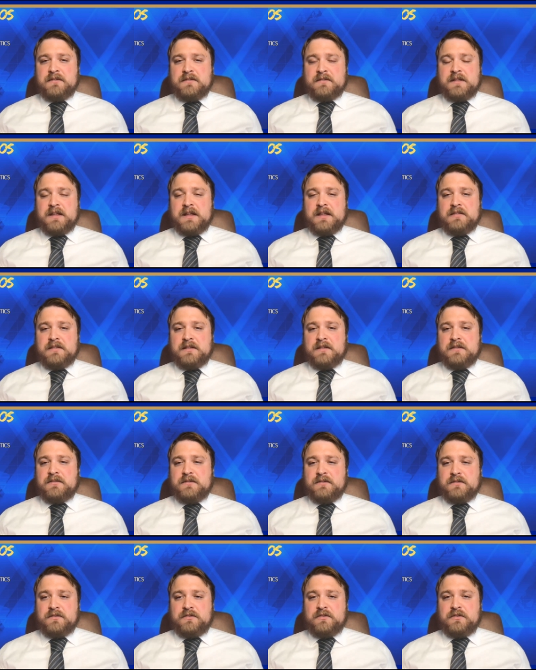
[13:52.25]
is that
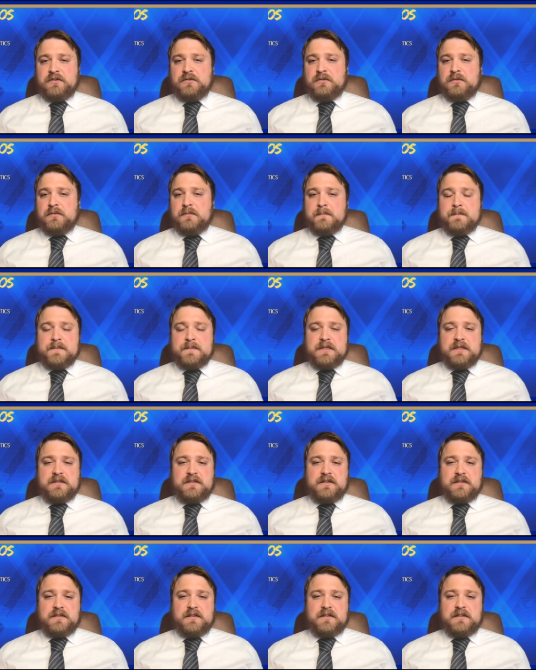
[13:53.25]
this is due
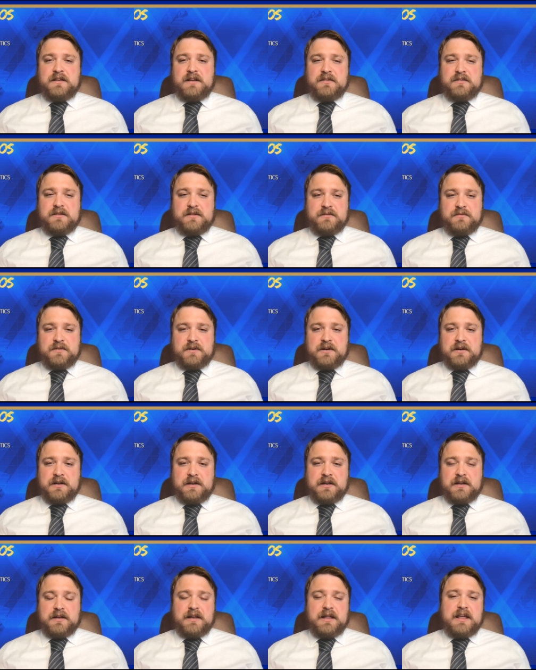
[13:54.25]
to the Delta
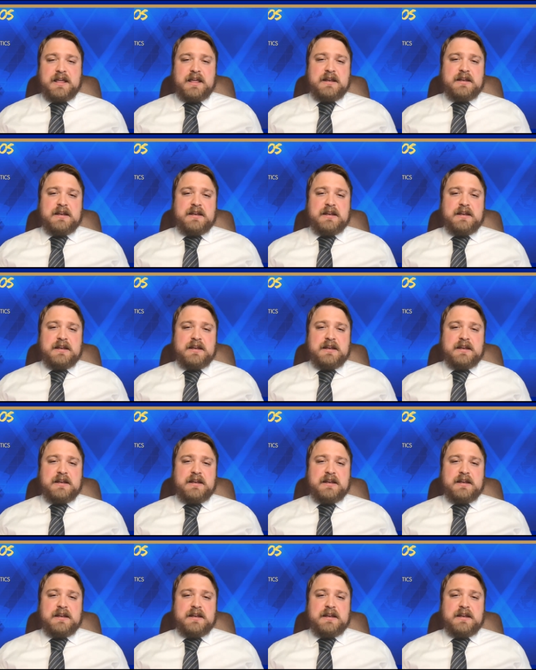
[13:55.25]
variant.